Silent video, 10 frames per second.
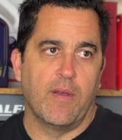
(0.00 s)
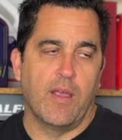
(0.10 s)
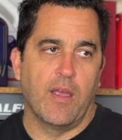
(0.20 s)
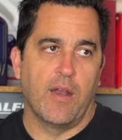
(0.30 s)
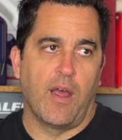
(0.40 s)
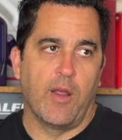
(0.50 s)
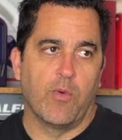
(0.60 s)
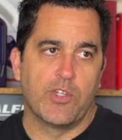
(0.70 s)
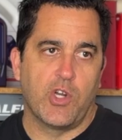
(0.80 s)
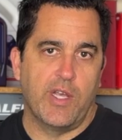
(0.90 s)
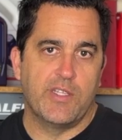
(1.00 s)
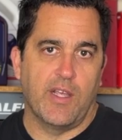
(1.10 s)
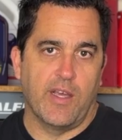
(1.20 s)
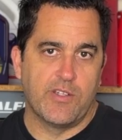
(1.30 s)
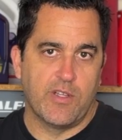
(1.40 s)
and I will try to
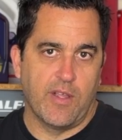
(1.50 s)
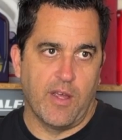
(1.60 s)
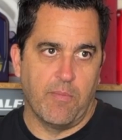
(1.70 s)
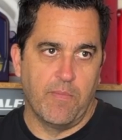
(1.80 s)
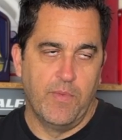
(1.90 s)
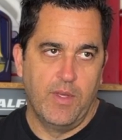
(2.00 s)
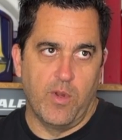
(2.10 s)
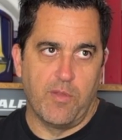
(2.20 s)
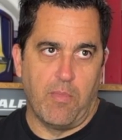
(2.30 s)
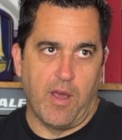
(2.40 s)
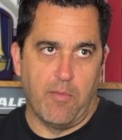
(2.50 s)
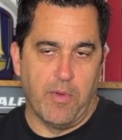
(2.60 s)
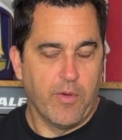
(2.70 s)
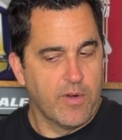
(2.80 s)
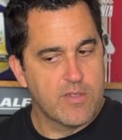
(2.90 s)
answer them with Modern
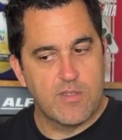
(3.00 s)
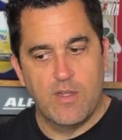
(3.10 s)
Motors.